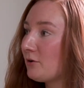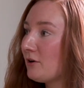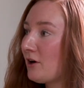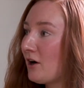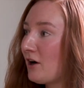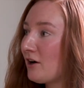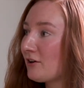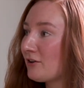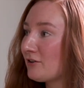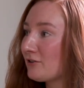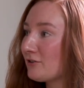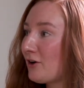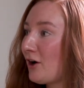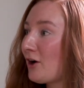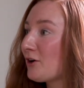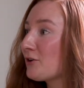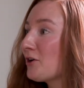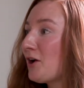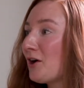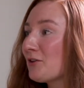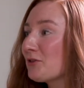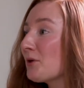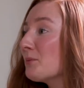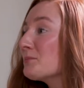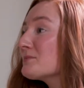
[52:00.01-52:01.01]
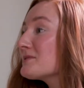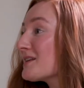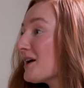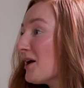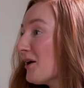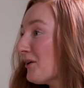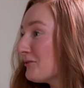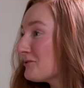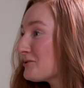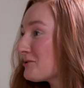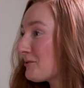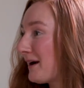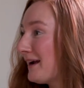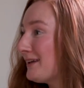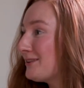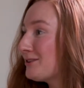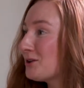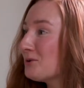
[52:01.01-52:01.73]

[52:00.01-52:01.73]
are not themselves, right?